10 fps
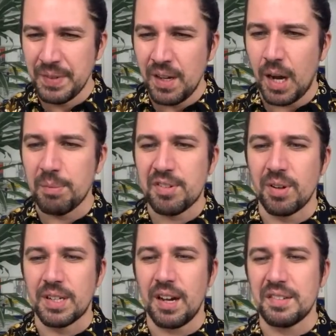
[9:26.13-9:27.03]

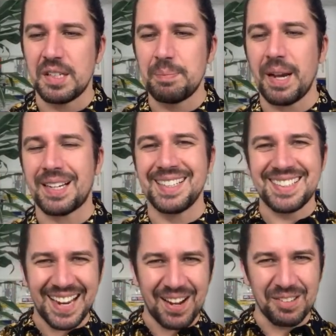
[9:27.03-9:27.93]
Armstrong cuts it back and
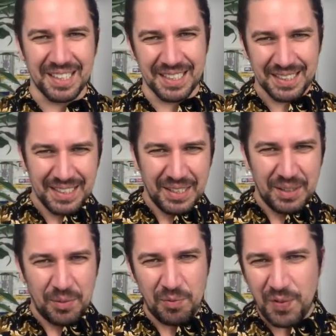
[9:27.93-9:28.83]
Downing,
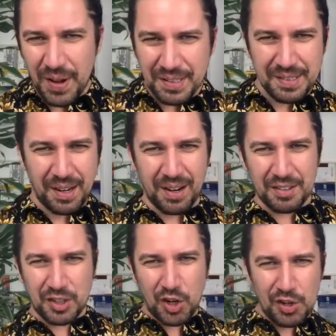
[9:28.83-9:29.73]
first
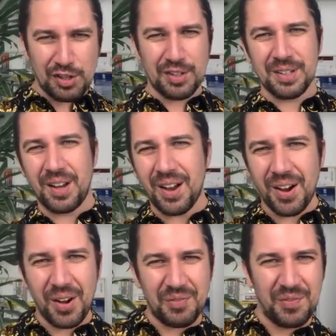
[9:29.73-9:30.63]
touch, cushion,
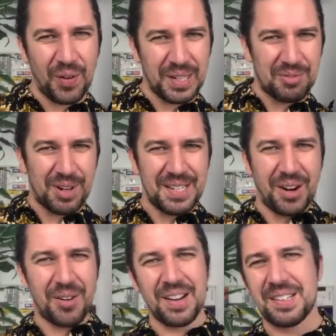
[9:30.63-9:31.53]
half volley,
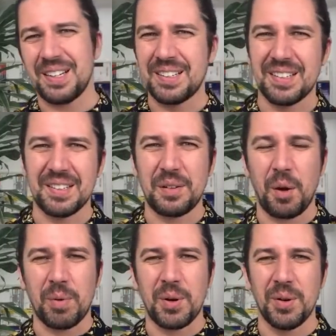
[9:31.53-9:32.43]
redirects it into the
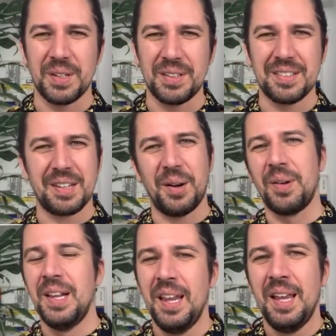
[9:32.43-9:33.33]
top corner. You can
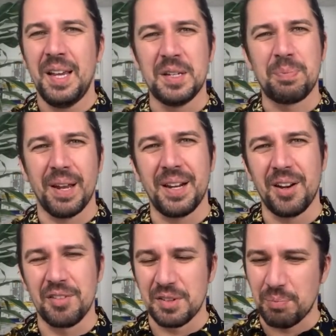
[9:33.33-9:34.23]
tell he's played
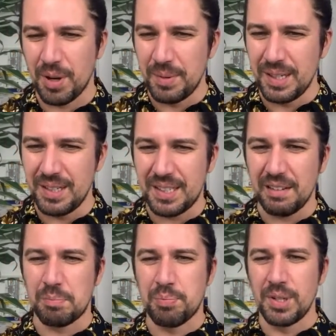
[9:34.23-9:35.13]
hundreds of Premier League
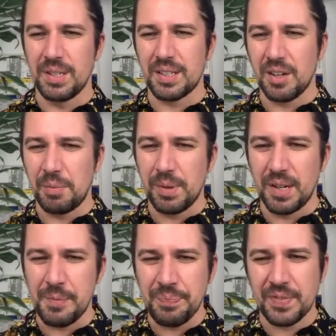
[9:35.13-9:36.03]
games. Brilliant goal
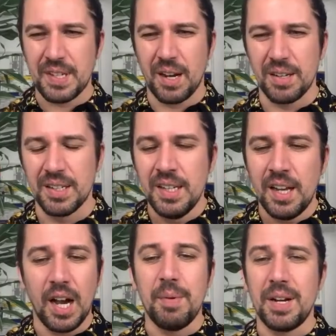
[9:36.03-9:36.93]
by Downing.
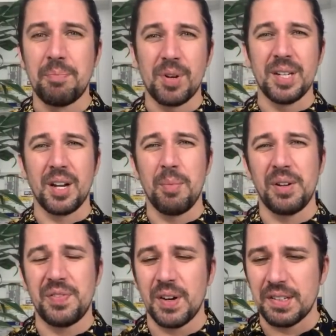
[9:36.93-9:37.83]
And a brilliant goal by
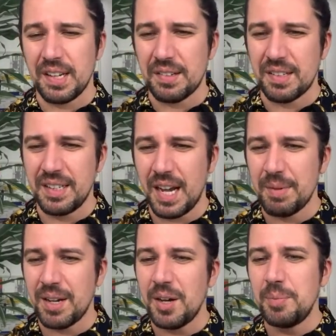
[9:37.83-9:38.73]
Forest, actually.
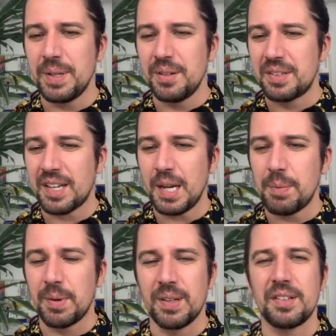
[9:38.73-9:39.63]
Amiobi, who's
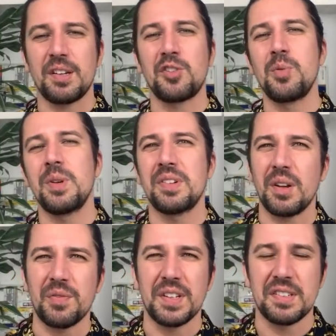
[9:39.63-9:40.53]
capable of this. I saw him do
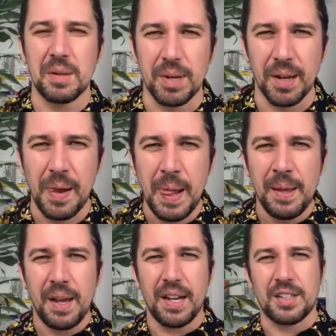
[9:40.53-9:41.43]
something similar
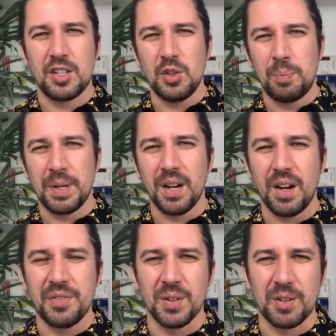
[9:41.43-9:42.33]
at
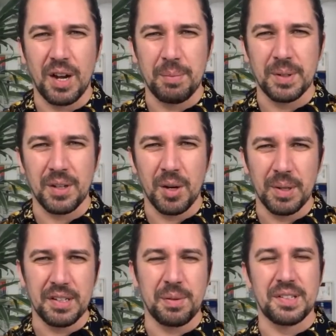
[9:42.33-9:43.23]
QPR for a grab and goal,
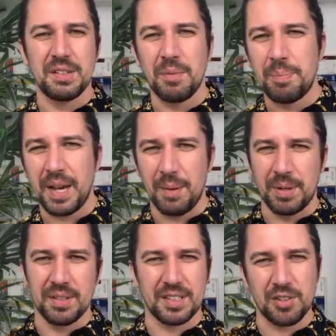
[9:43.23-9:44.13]
but this one's even better
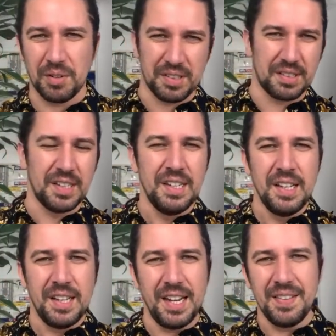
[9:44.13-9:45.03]
because the cross
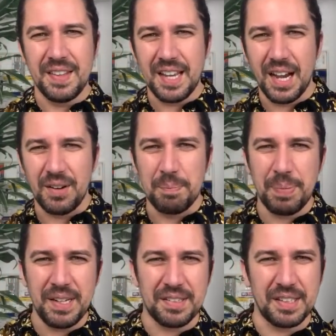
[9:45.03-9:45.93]
is in the
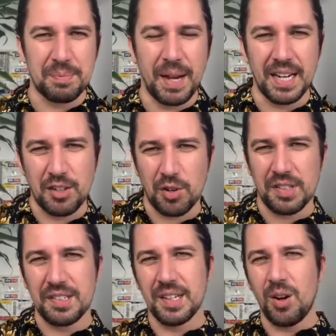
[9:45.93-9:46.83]
air. He beats his
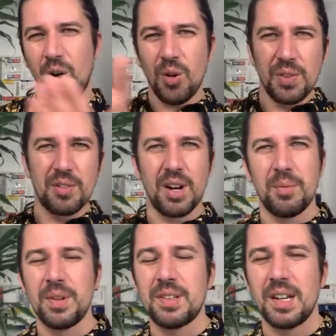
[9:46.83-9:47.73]
man, crosses it on
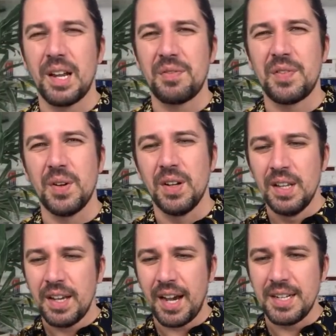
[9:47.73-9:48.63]
the run with the left
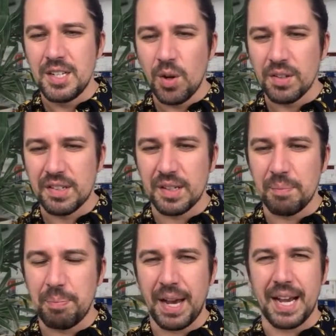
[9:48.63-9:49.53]
foot and nods
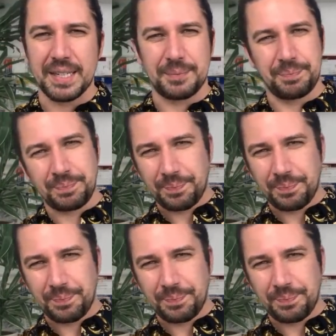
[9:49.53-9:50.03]
it back.